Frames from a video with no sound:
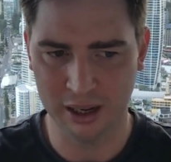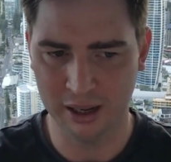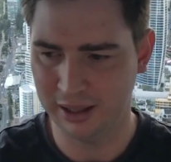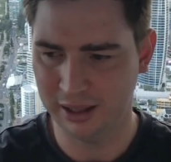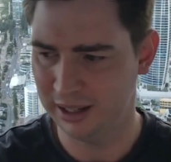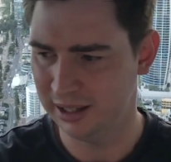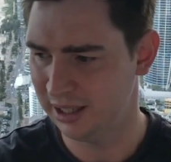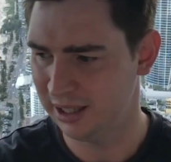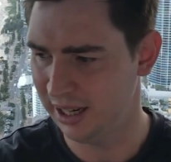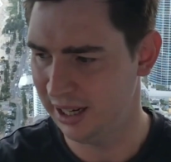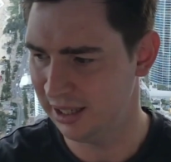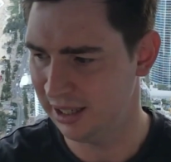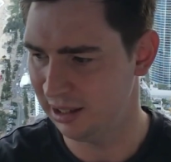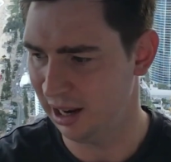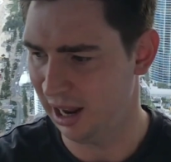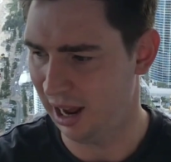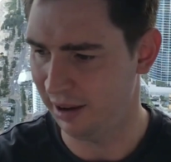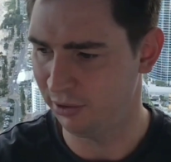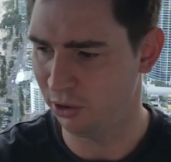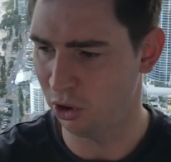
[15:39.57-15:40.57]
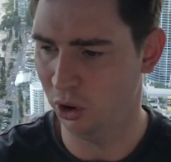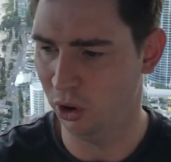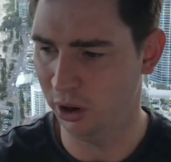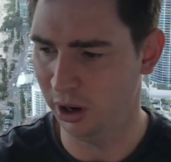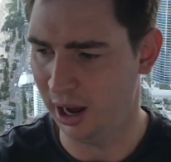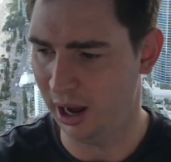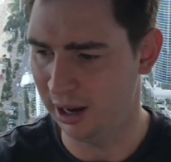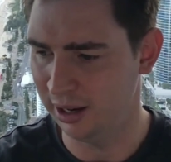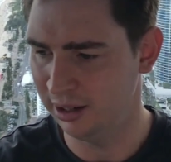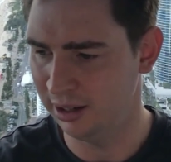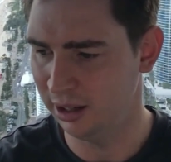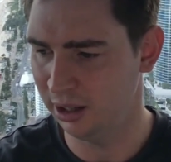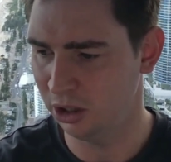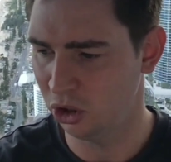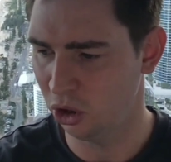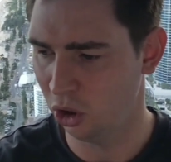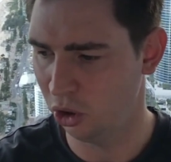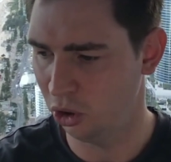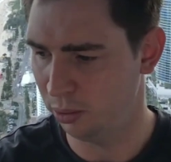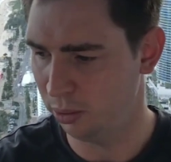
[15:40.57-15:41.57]
this season have gone under the
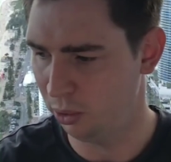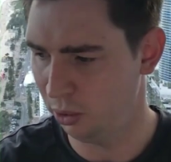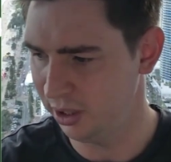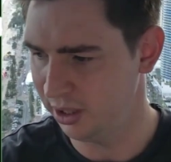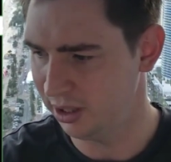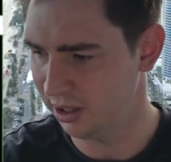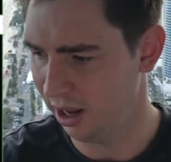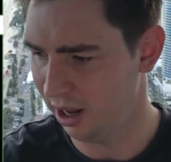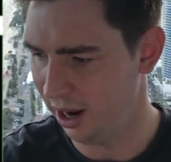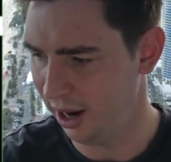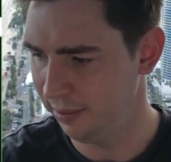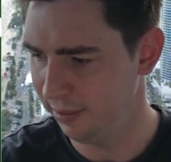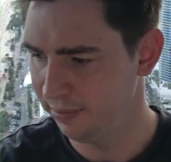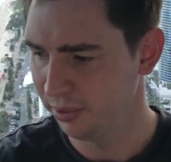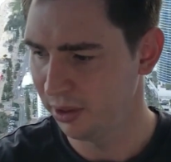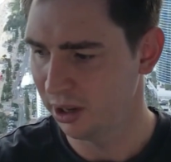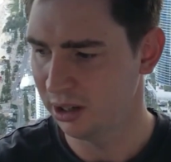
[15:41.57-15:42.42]
total points line.